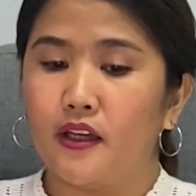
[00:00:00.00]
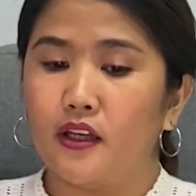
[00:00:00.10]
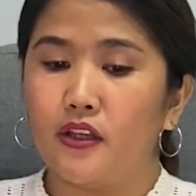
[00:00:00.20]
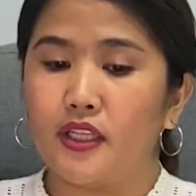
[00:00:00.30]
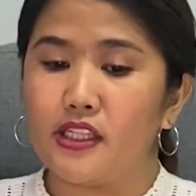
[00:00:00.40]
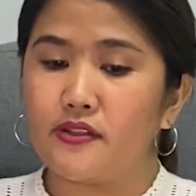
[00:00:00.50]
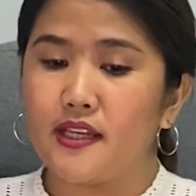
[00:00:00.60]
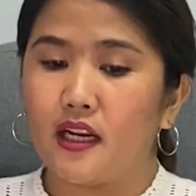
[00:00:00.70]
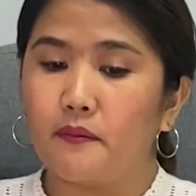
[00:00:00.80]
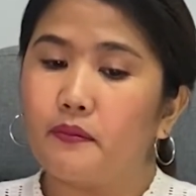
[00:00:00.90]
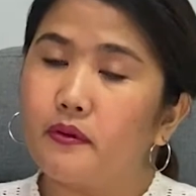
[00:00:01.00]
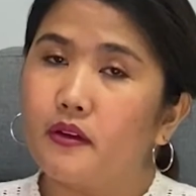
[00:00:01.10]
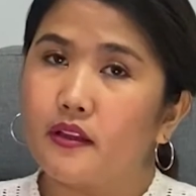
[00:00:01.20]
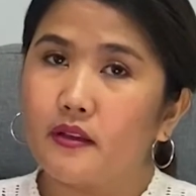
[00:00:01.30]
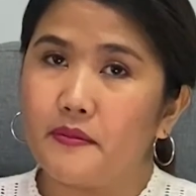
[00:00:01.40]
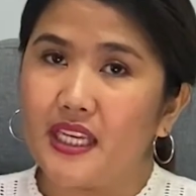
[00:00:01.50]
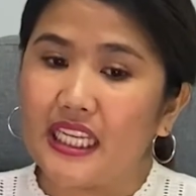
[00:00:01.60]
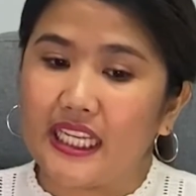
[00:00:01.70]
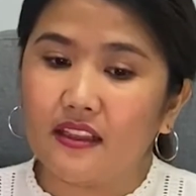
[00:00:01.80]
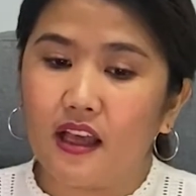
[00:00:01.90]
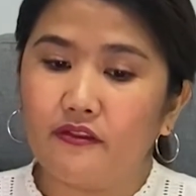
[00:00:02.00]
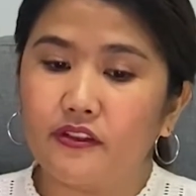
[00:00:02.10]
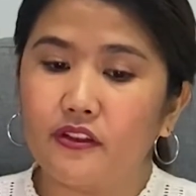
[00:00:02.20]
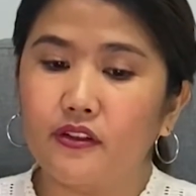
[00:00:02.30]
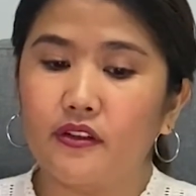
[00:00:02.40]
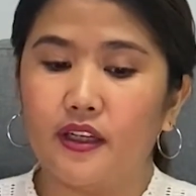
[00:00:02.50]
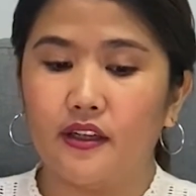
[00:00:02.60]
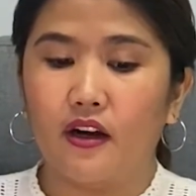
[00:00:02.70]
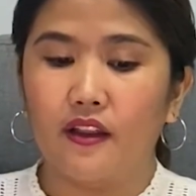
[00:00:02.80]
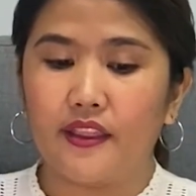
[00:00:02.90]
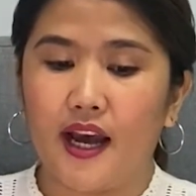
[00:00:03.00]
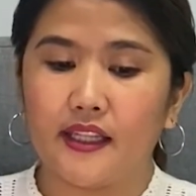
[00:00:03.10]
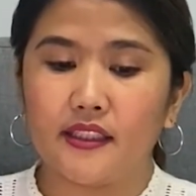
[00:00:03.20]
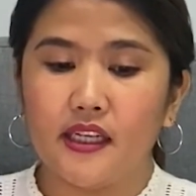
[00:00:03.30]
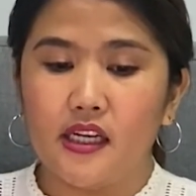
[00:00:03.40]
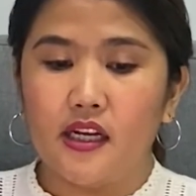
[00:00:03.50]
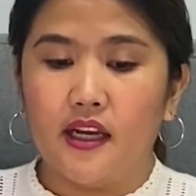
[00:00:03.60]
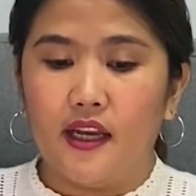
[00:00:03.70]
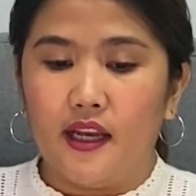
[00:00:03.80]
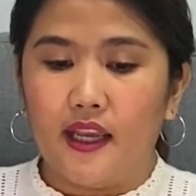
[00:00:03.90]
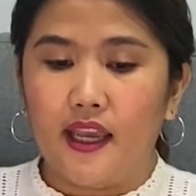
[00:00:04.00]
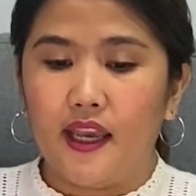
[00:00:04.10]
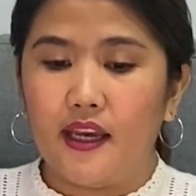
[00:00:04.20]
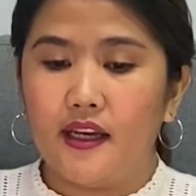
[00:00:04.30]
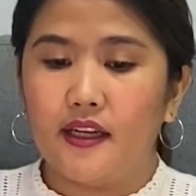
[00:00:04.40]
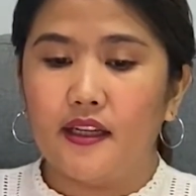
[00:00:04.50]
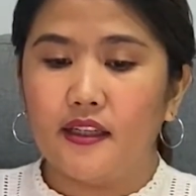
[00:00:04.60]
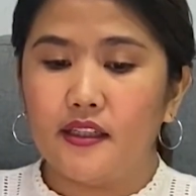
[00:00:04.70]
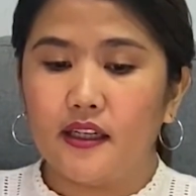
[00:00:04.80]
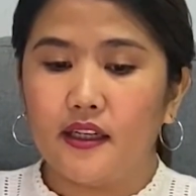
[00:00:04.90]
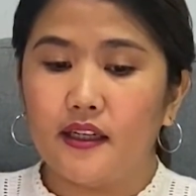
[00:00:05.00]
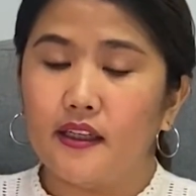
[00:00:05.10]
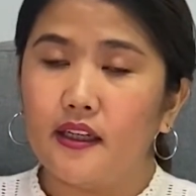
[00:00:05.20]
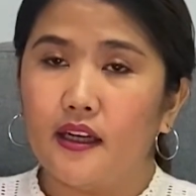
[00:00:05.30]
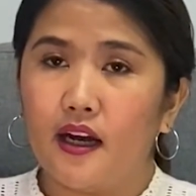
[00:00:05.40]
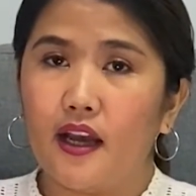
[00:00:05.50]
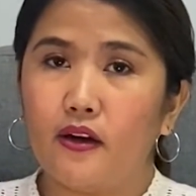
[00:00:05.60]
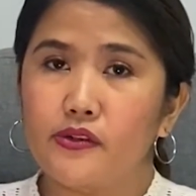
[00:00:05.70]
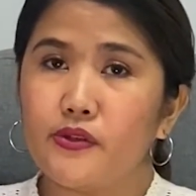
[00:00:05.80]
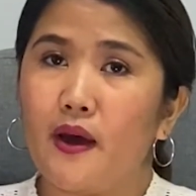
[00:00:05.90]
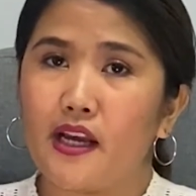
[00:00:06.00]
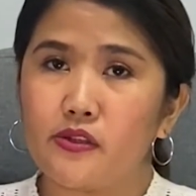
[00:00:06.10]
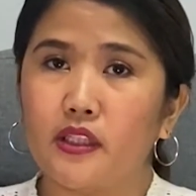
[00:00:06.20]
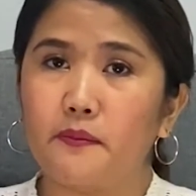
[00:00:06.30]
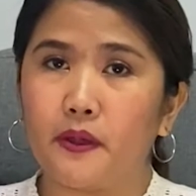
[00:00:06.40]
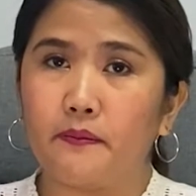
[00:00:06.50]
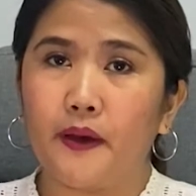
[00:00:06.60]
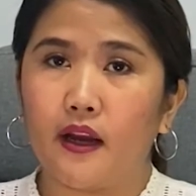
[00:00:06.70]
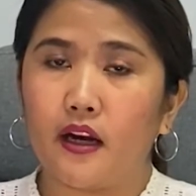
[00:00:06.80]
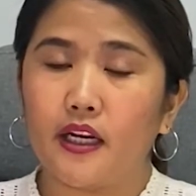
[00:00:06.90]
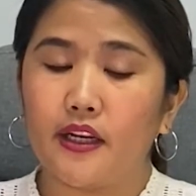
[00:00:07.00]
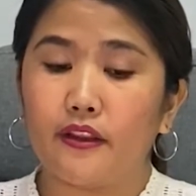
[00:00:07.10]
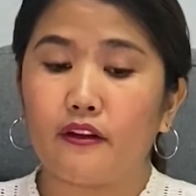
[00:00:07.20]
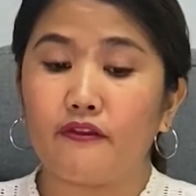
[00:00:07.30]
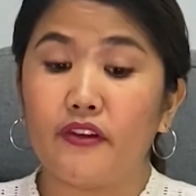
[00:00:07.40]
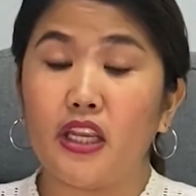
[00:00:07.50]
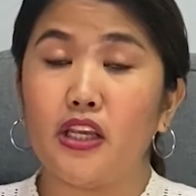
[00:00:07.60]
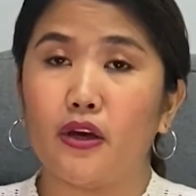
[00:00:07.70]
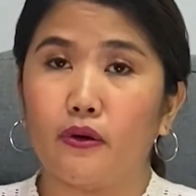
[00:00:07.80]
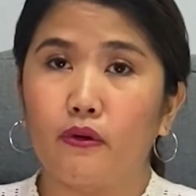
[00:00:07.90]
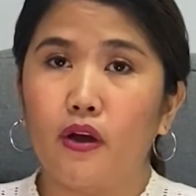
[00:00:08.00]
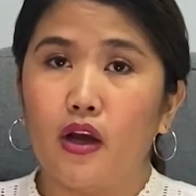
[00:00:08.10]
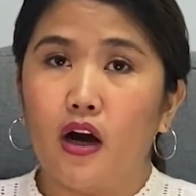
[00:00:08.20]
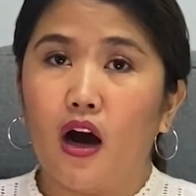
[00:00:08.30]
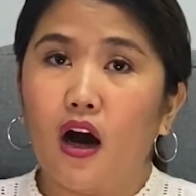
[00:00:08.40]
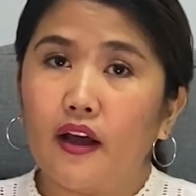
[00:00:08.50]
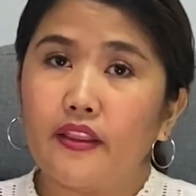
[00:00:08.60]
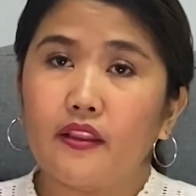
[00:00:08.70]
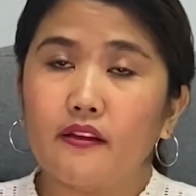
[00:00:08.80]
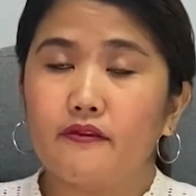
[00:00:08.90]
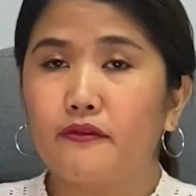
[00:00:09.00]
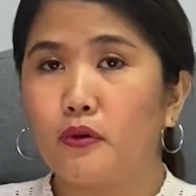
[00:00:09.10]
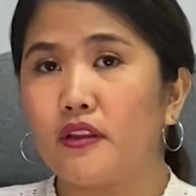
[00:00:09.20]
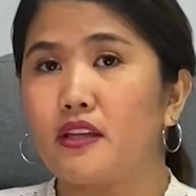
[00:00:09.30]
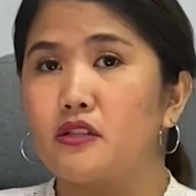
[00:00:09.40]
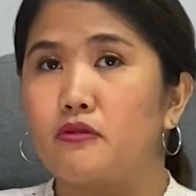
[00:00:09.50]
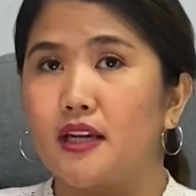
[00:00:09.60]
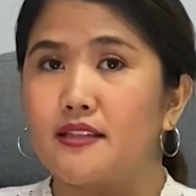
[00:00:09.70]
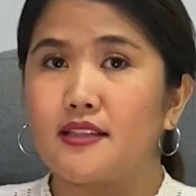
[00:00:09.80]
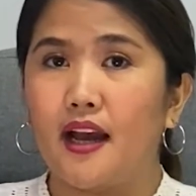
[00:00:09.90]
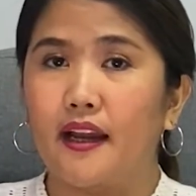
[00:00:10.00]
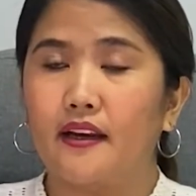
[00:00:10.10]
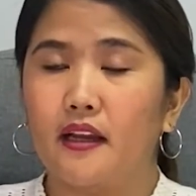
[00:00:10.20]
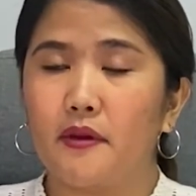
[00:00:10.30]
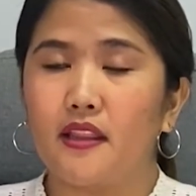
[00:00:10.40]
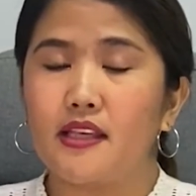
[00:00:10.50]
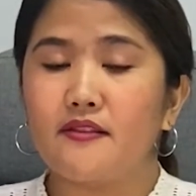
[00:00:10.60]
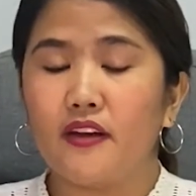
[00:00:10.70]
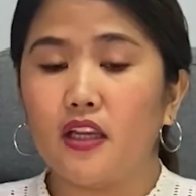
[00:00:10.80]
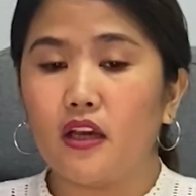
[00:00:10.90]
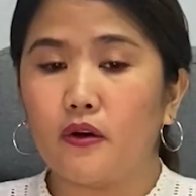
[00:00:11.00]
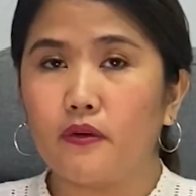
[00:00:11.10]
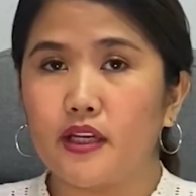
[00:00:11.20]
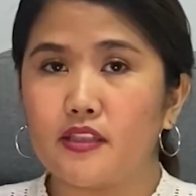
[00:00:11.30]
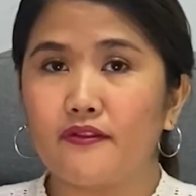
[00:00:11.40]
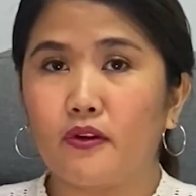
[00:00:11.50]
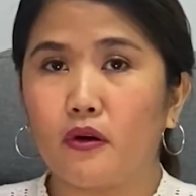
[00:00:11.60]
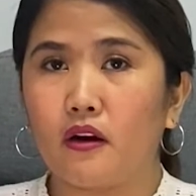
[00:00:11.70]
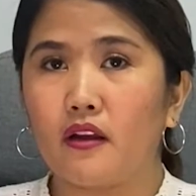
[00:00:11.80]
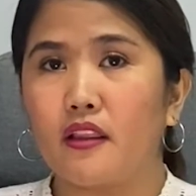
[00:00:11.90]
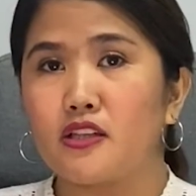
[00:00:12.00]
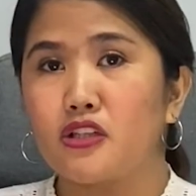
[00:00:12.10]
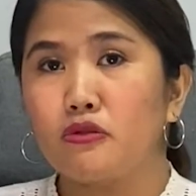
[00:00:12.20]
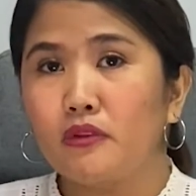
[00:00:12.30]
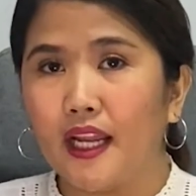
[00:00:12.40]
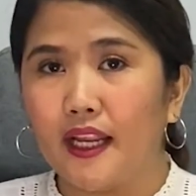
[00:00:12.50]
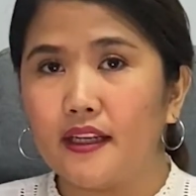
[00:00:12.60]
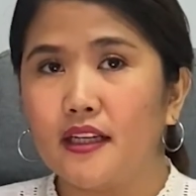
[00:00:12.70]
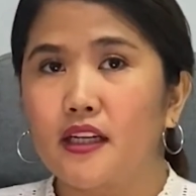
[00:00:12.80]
you need to set up the beginning level and all that. And I also actually prepared another video for the student side. This video is for the student,